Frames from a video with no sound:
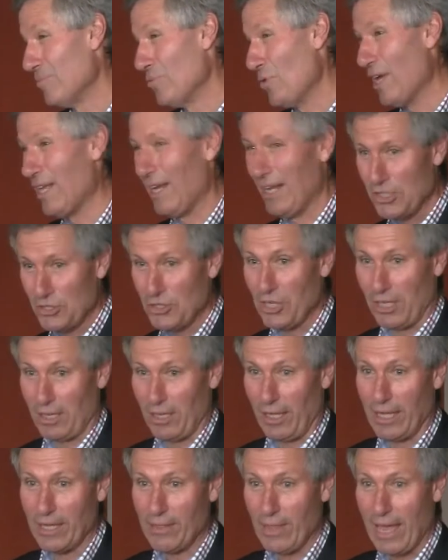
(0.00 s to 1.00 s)

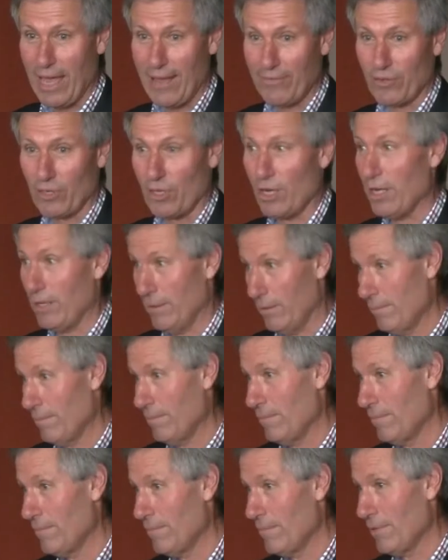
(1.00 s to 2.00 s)
realistically they haven't got
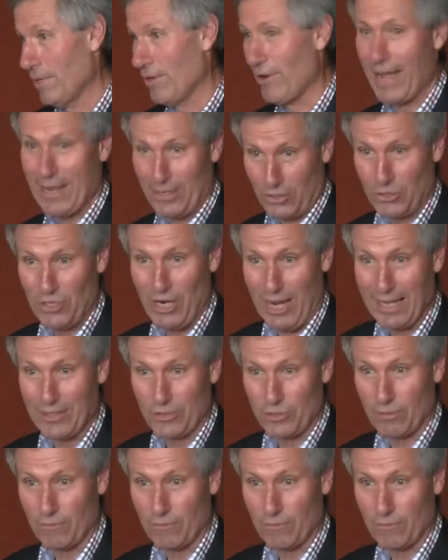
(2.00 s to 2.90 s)
the greatest chance